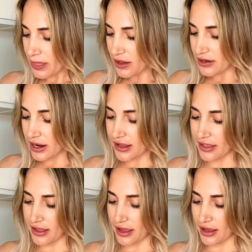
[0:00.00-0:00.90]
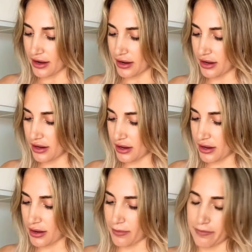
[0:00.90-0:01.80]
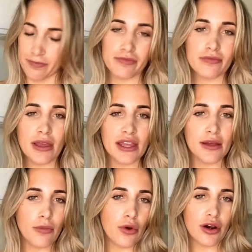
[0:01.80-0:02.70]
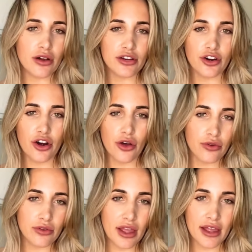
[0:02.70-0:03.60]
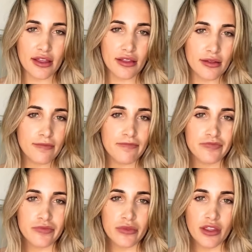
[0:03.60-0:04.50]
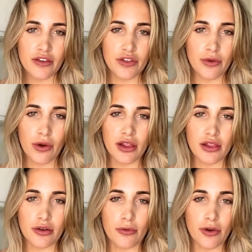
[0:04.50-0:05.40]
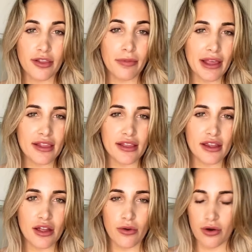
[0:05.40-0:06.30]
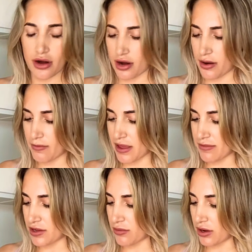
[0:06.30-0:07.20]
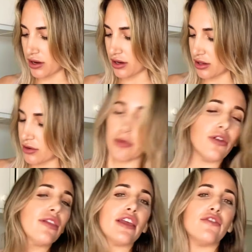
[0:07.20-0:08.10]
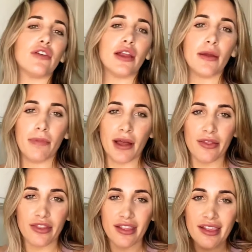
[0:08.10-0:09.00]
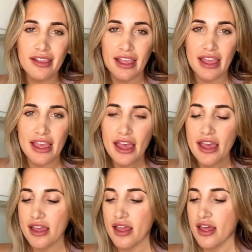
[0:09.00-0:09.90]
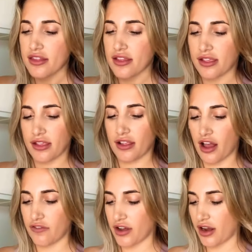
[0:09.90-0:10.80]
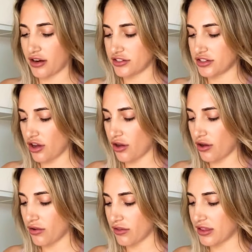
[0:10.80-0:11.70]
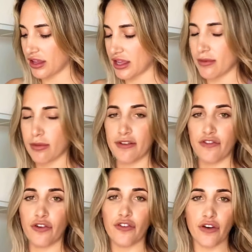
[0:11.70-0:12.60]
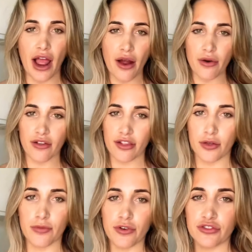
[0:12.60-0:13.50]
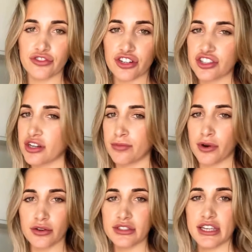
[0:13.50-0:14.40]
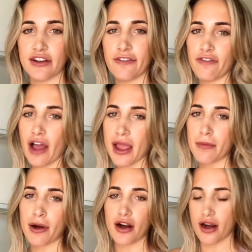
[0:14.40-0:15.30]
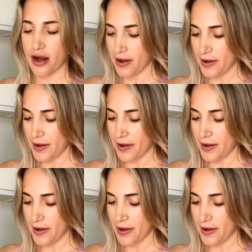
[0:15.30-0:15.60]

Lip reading: nice and make it more your own, like if you want it a little more spicy or maybe you want it a little more savory. But this is it. This is the avocado toast. It keeps me full for hours. Super nutrition, protein, fiber,